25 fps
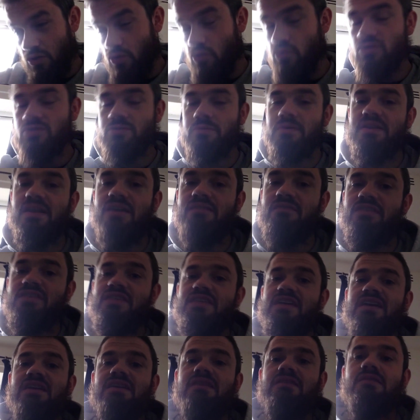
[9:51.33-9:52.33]
Also, another
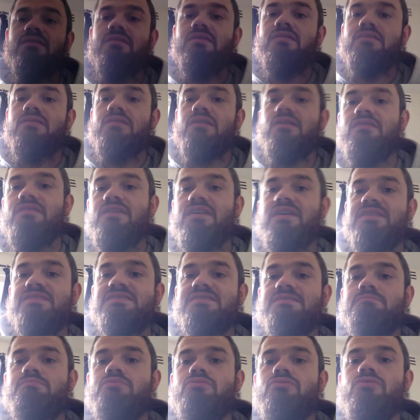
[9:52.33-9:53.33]
thing that I think
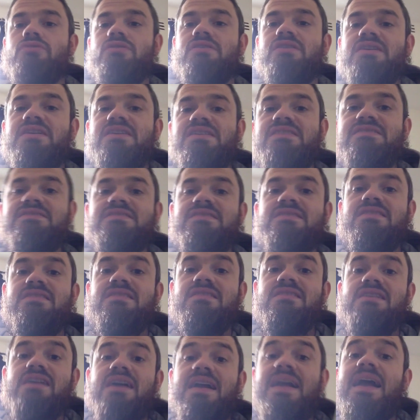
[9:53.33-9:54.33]
is important is
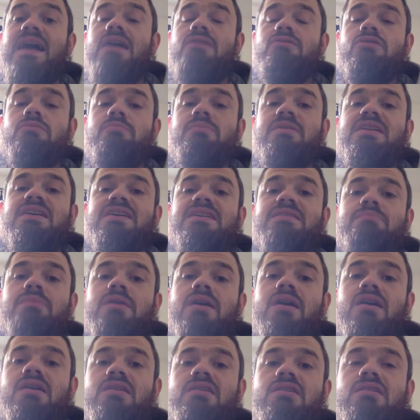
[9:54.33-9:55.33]
accountability
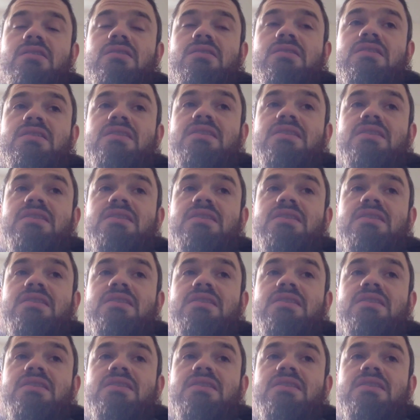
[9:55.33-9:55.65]
partner.